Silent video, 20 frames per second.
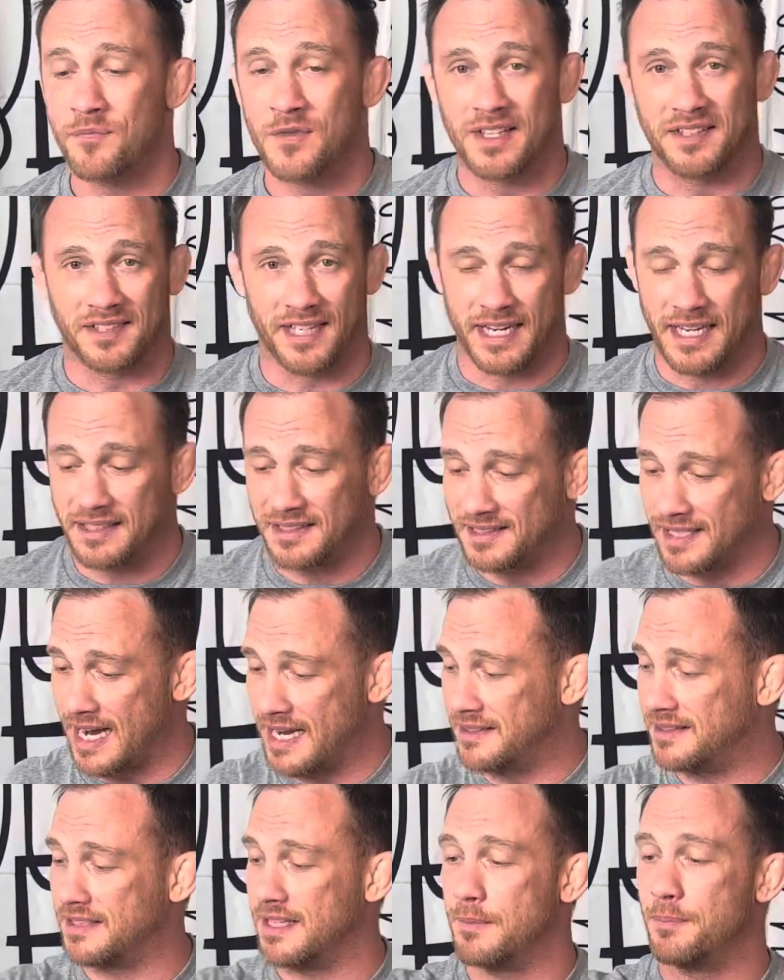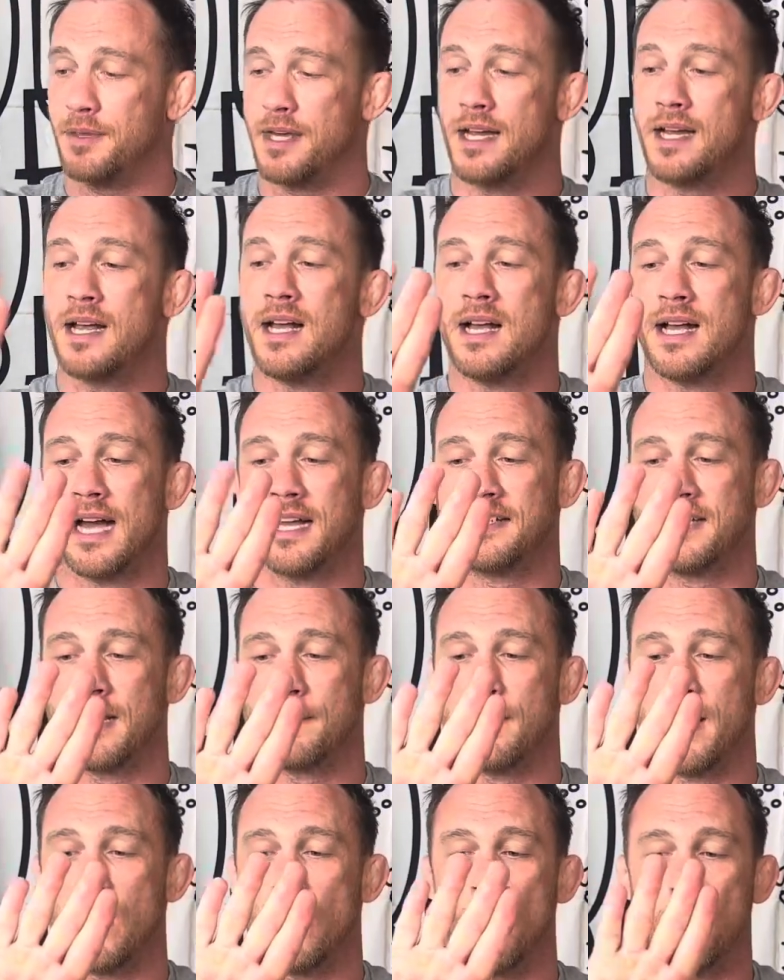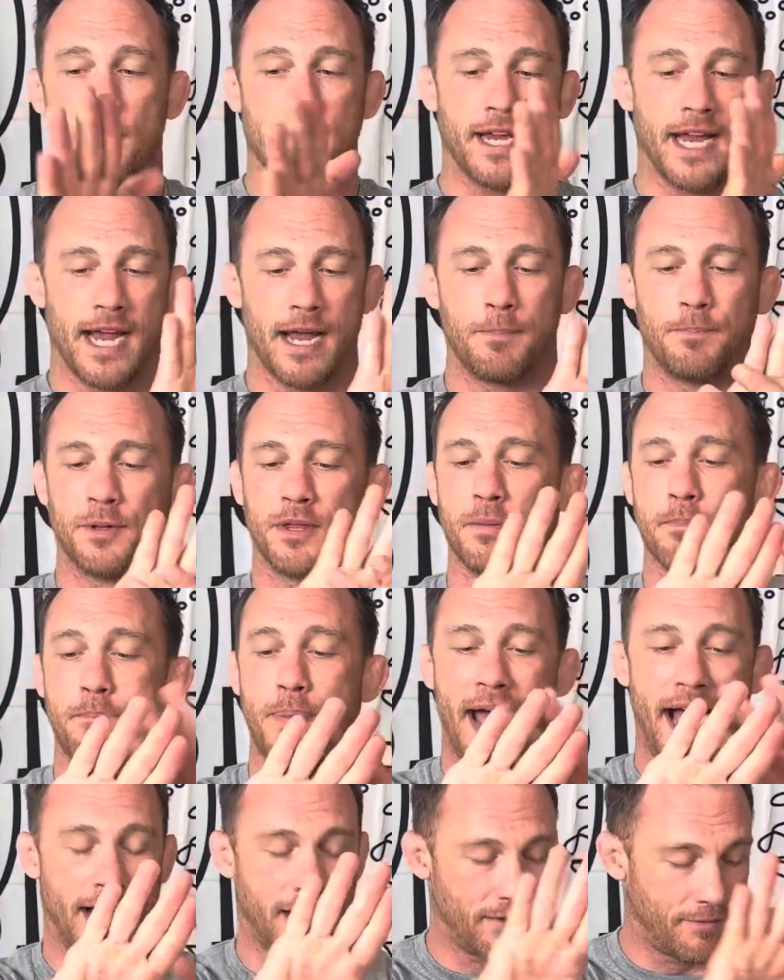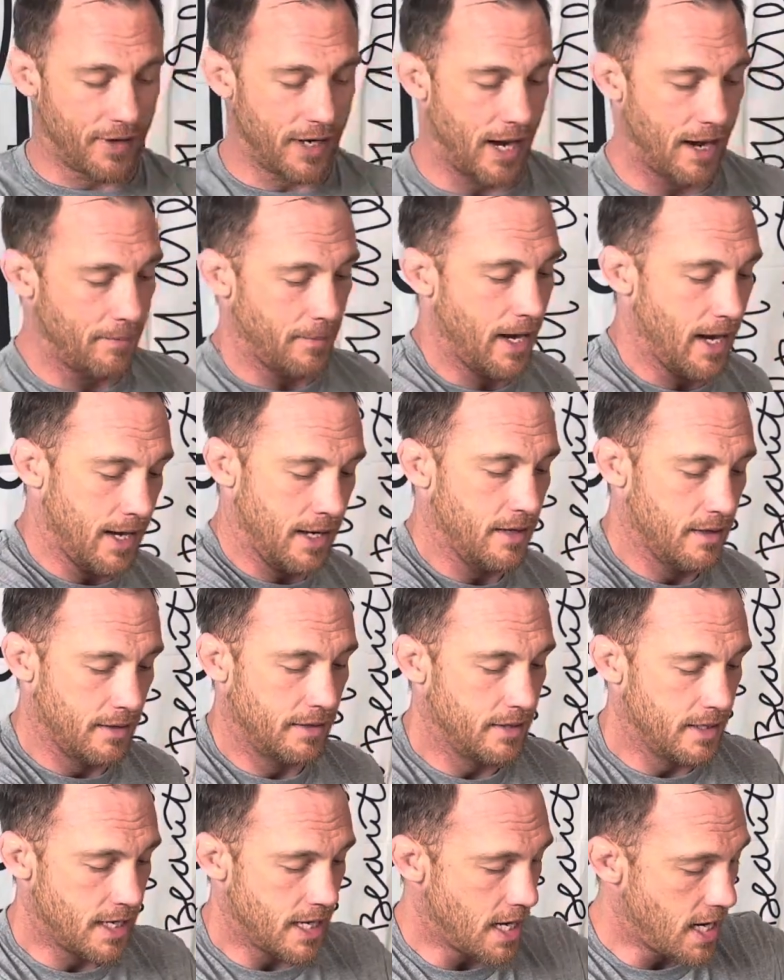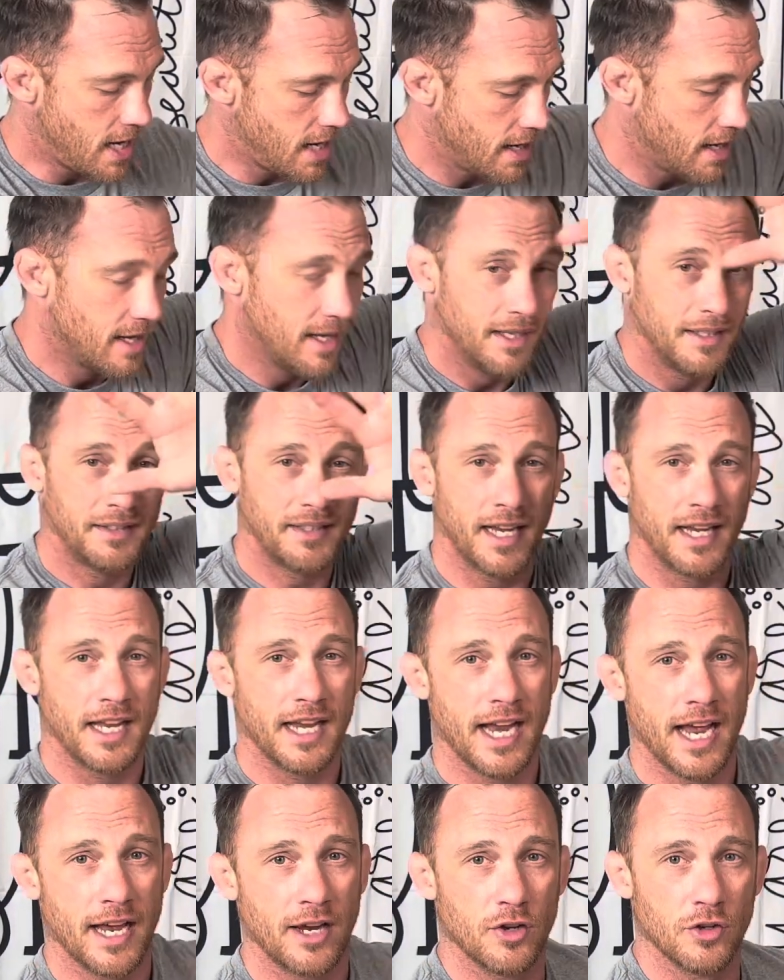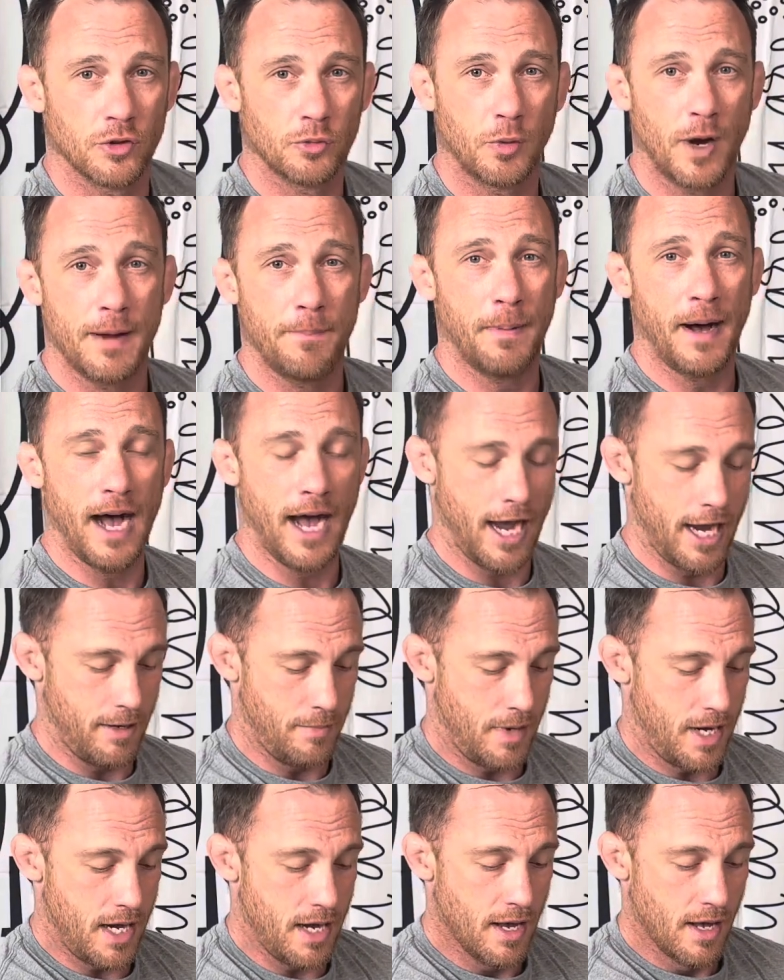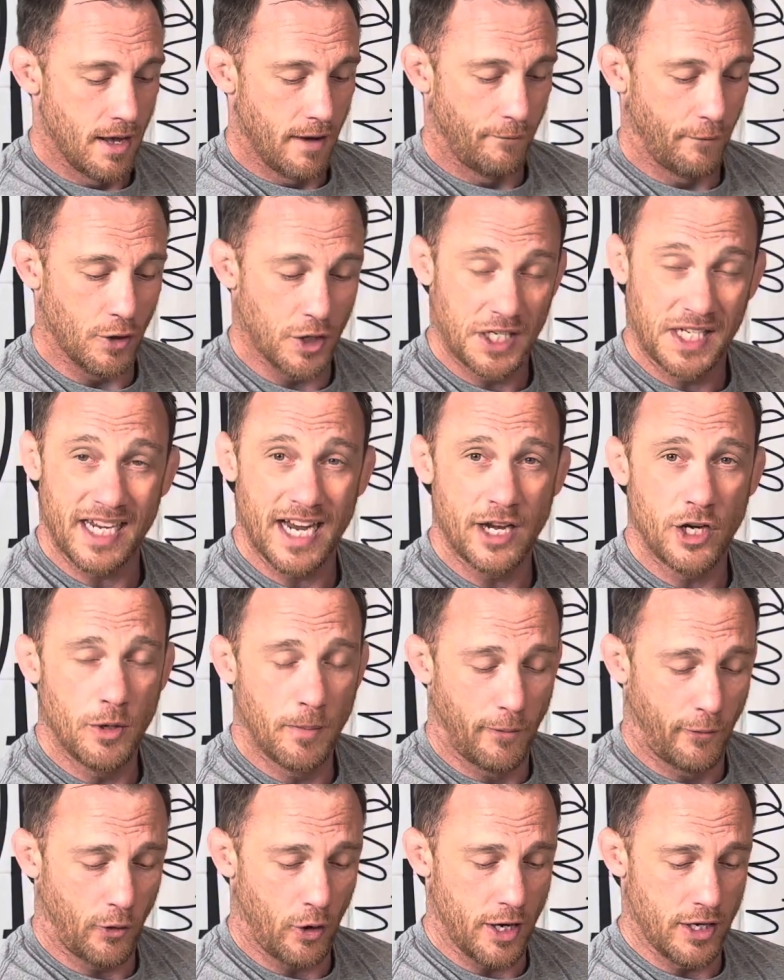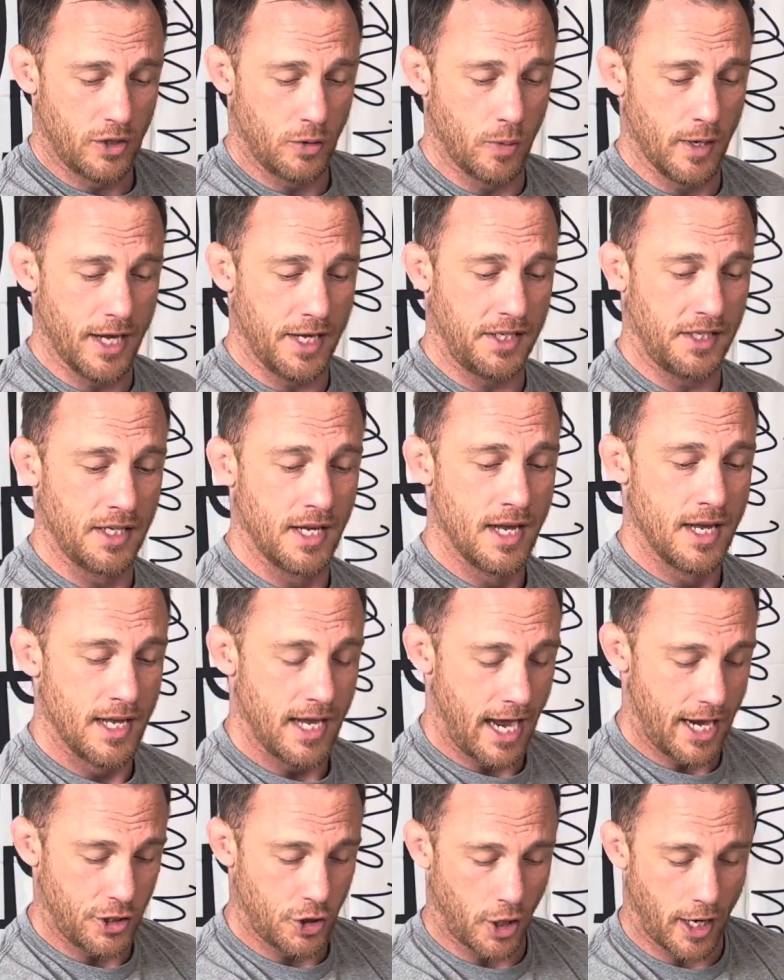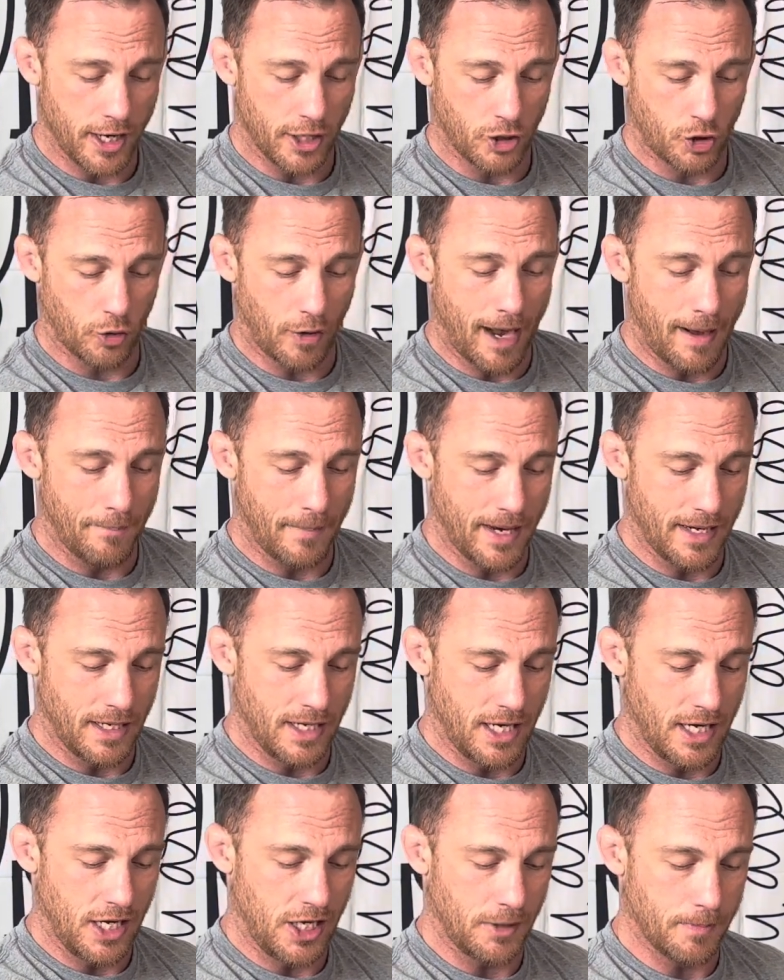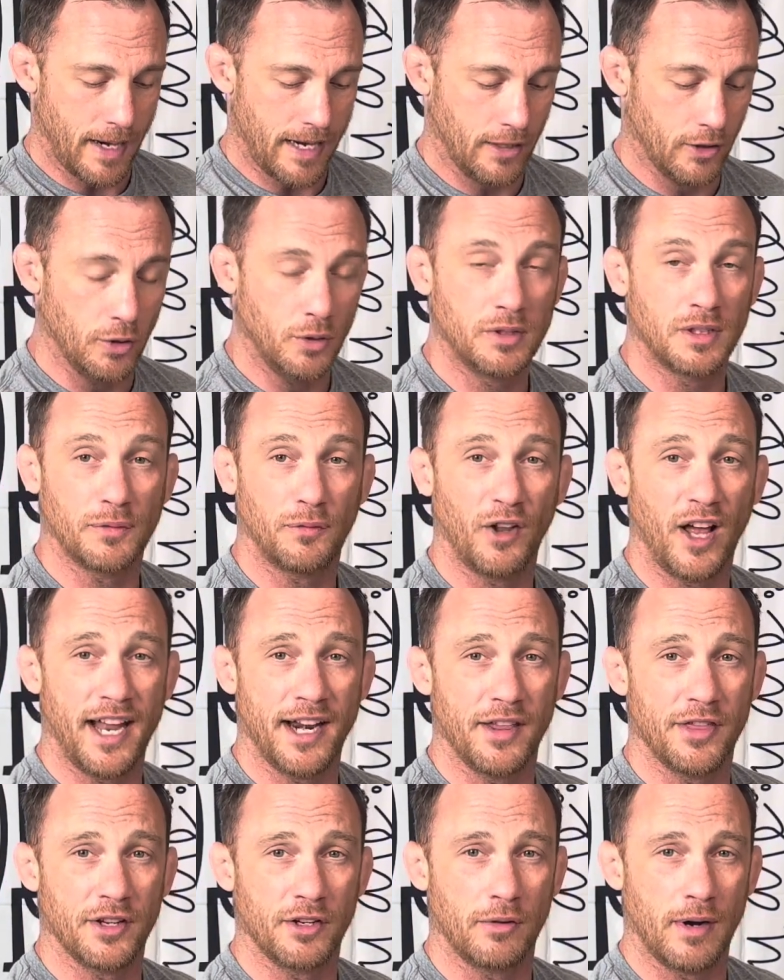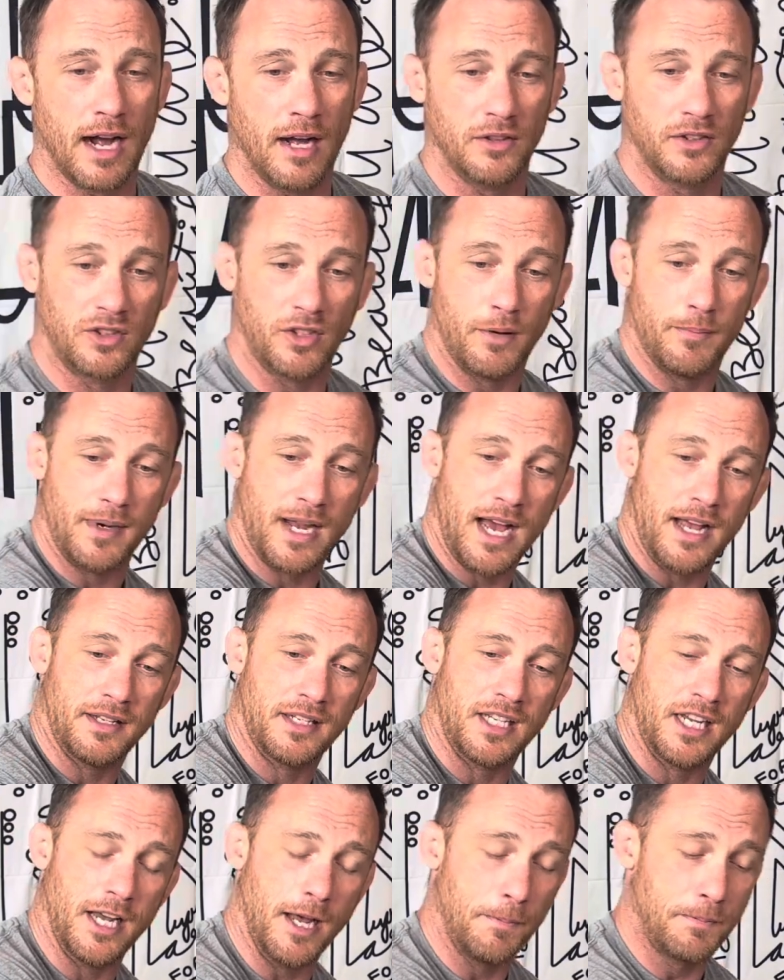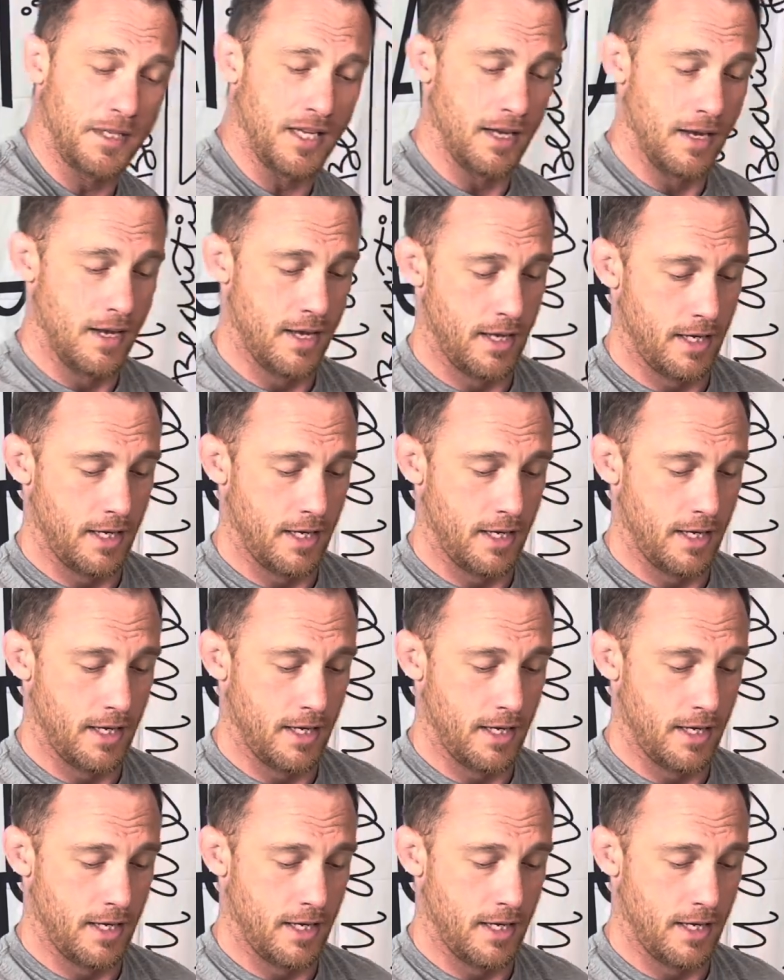Second side, same thing. I take my open hand, put the back of it on my knee. Second hand goes right behind me. First thing I do before I twist, I try to drop my knees, my glutes flat on the ground so I'm not tipped.